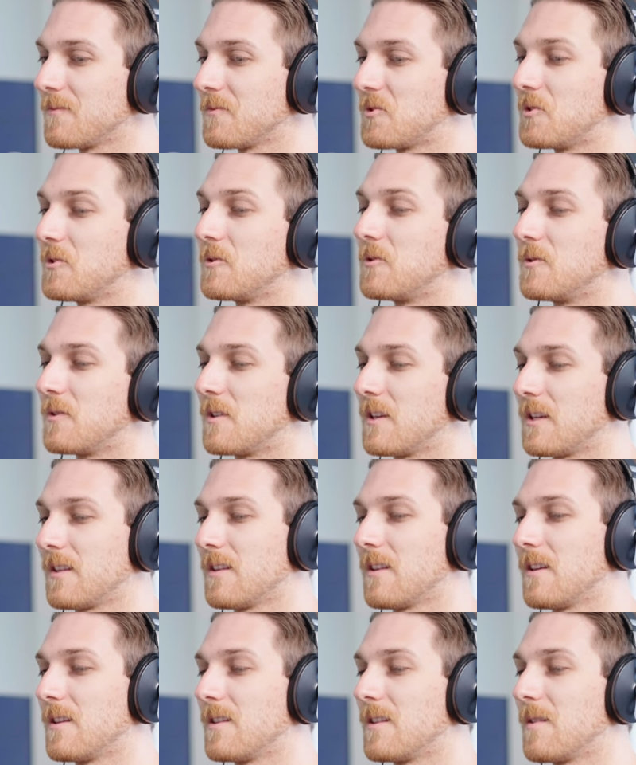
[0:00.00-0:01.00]
so do you think
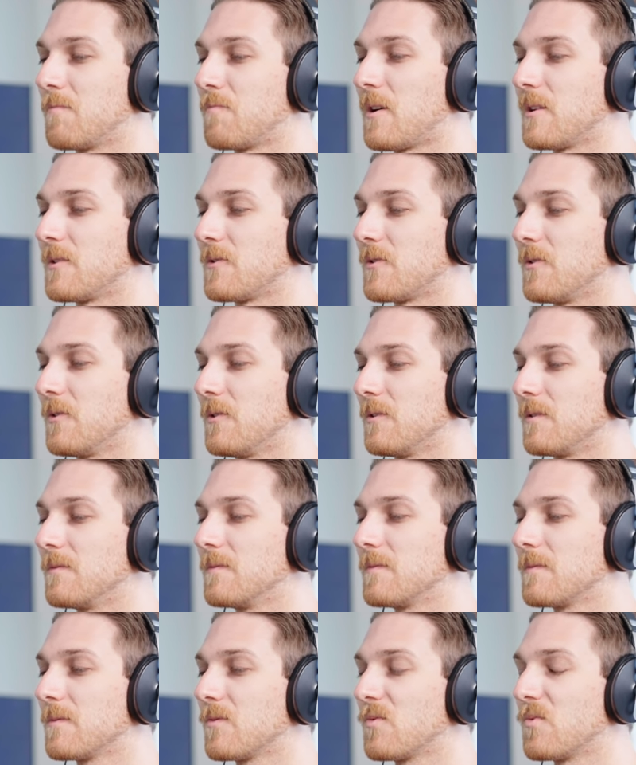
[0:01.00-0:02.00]
that the puzzle
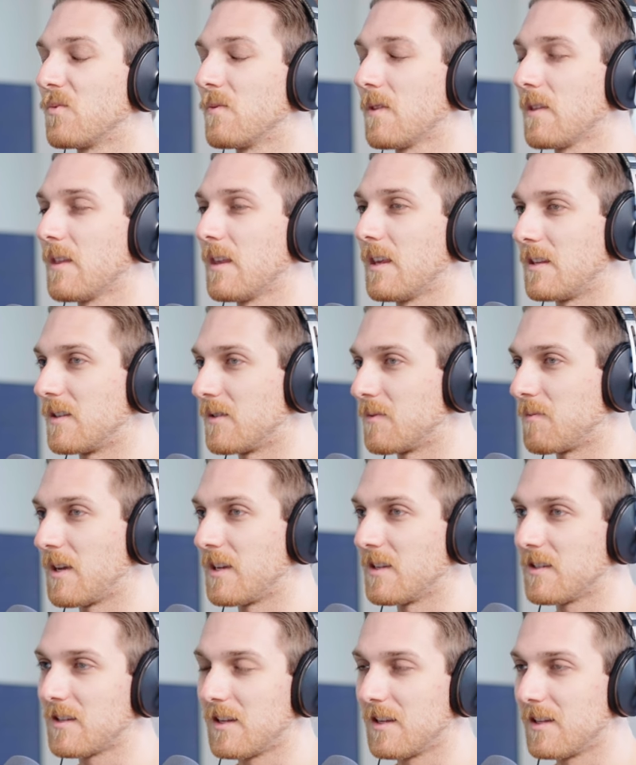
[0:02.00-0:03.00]
is
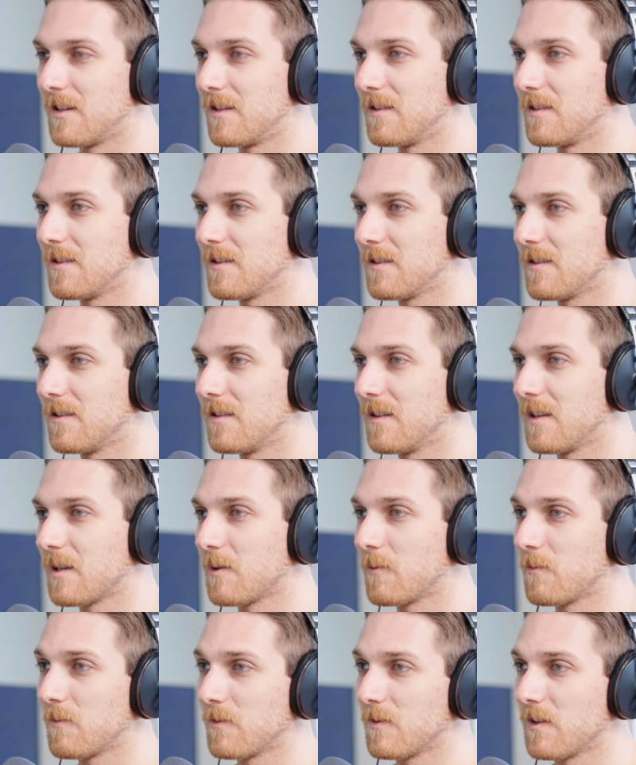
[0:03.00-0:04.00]
based in
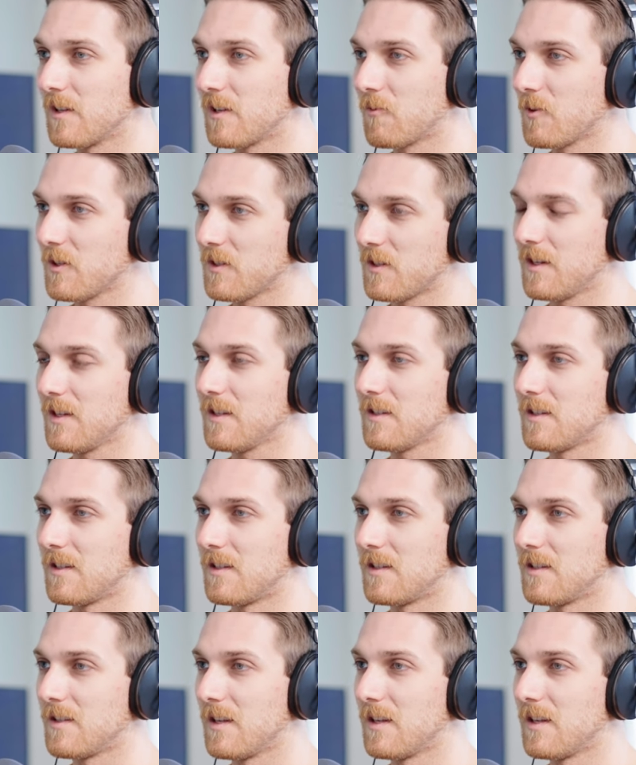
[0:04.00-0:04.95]
ling- linguistics and is